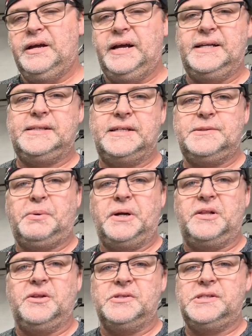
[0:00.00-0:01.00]
It's
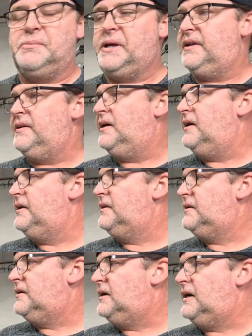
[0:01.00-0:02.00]
pretty close to being done.
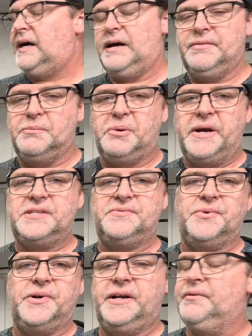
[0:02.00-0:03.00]
I have the brakes
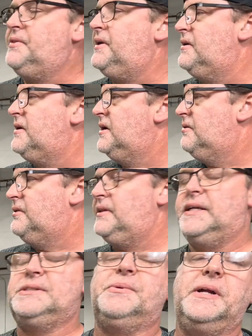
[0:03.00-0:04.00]
for it and everything.
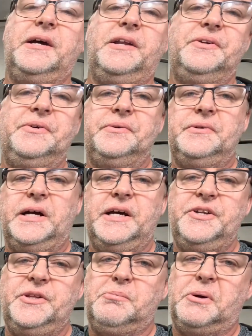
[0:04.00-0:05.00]
Really, that's what I got to do. I got
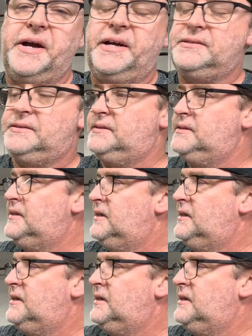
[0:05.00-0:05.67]
to do the brakes.